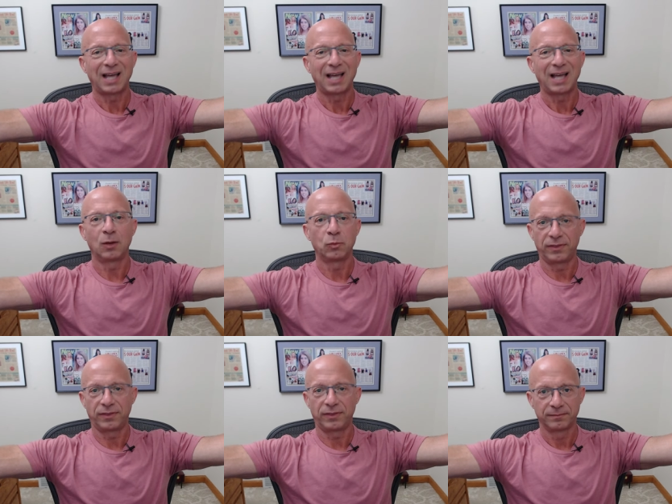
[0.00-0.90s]
I'm done
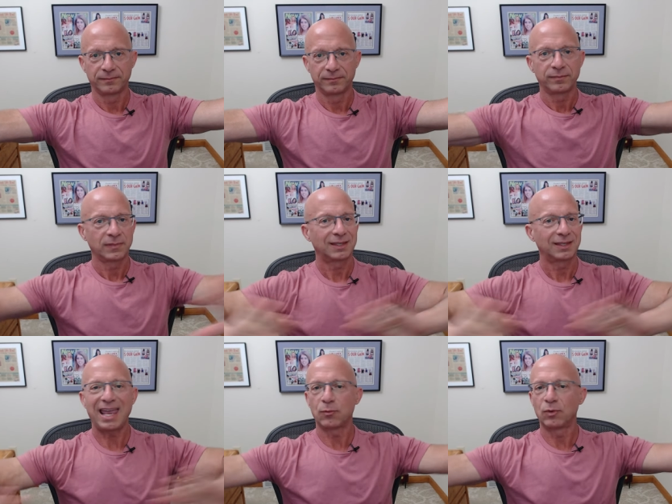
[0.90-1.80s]
with them.
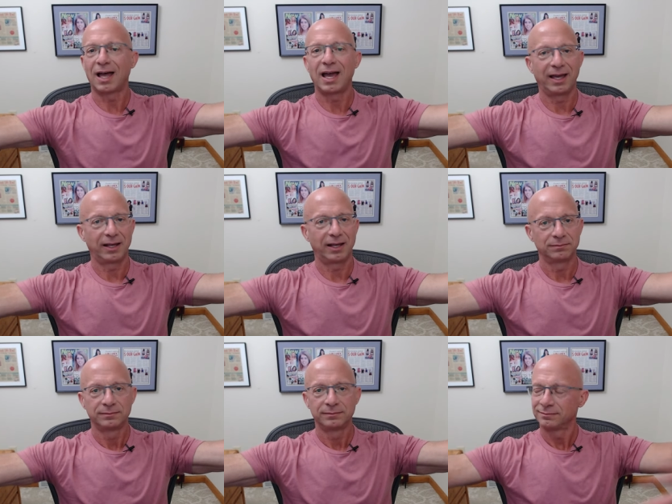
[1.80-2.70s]
Can't rely on them.
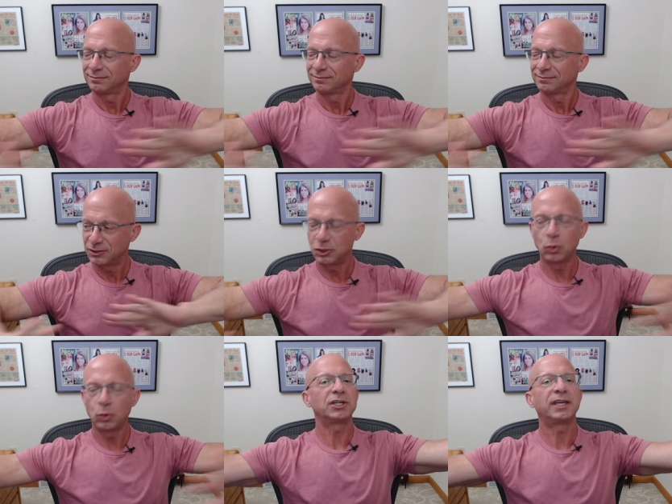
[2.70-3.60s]
Do
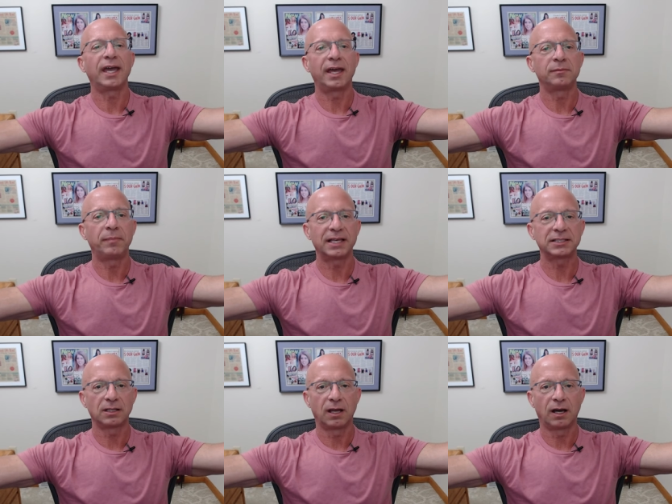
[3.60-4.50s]
what you can.
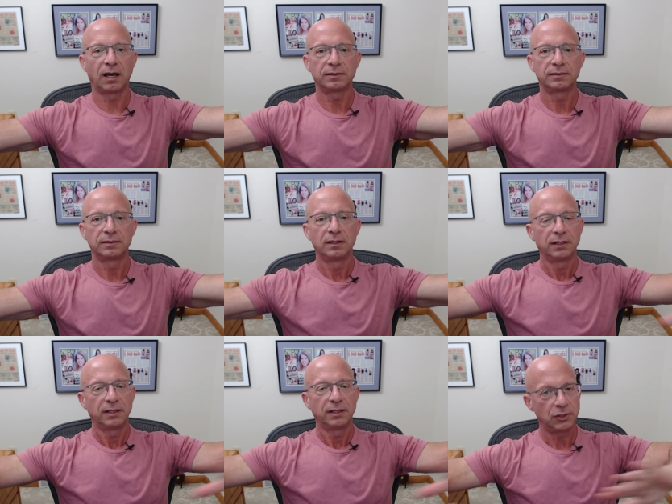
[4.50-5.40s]
Best of luck.
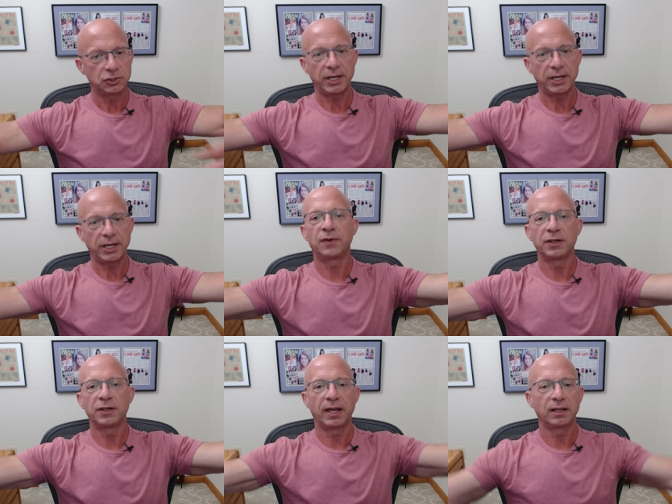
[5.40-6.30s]
If you change
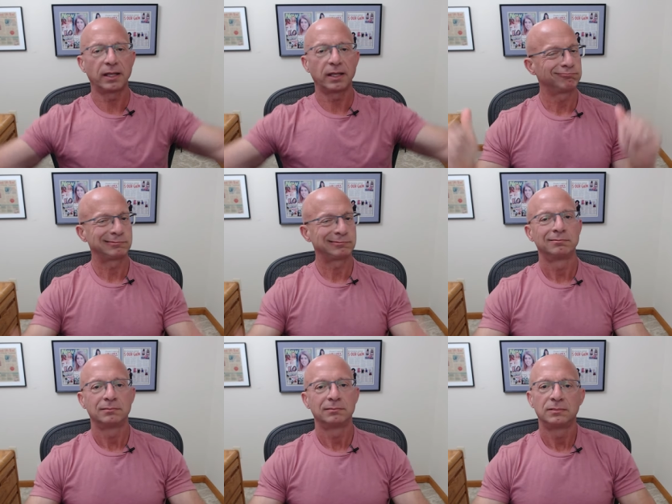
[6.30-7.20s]
fundamentally,
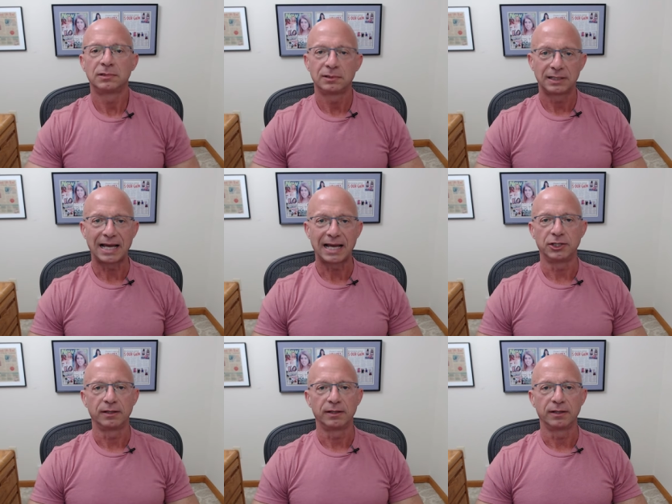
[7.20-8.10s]

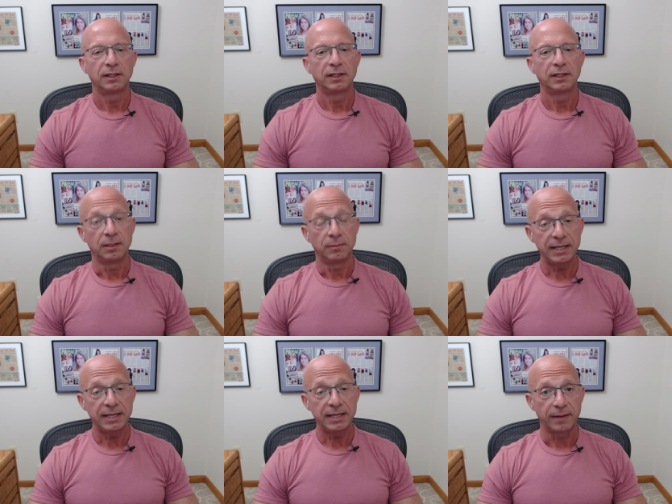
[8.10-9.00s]
gotcha. In the
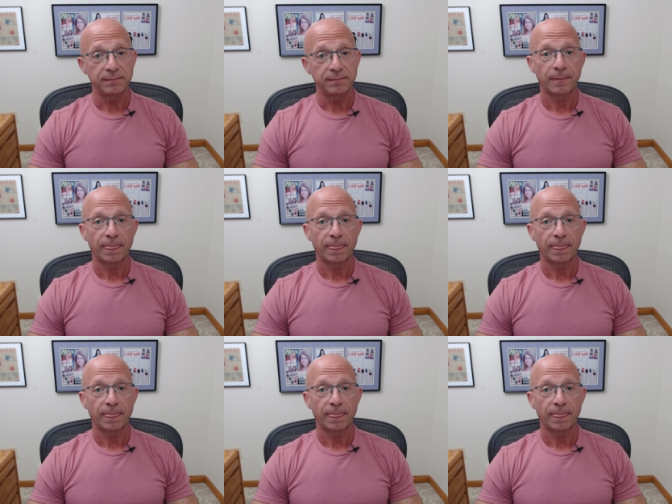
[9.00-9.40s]
meantime,